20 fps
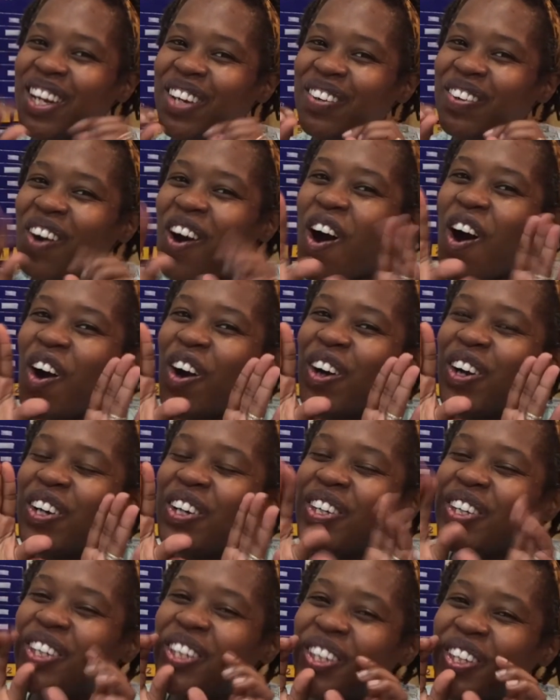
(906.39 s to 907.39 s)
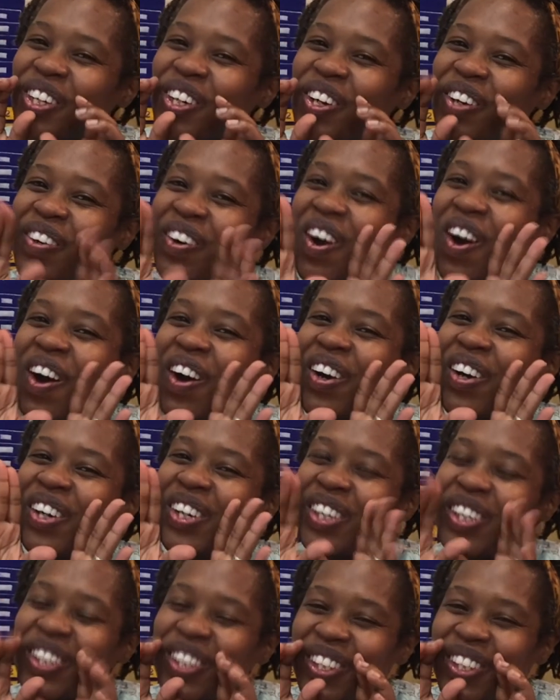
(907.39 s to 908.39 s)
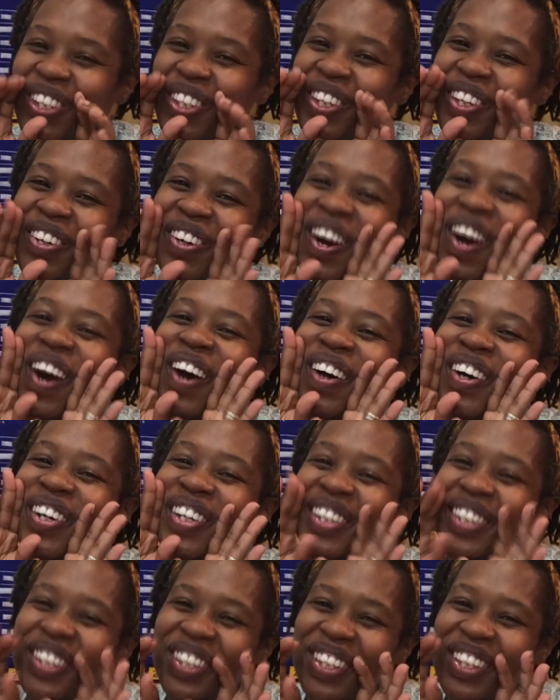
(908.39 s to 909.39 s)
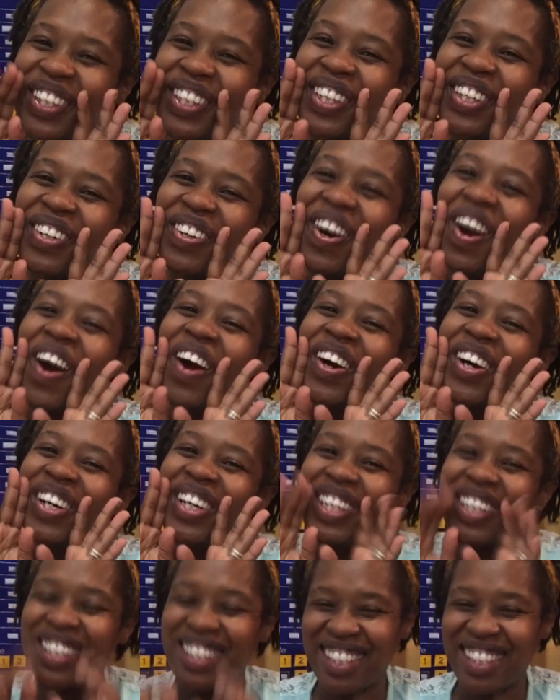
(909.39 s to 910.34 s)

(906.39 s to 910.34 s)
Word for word: Grok, grok, grok, grok.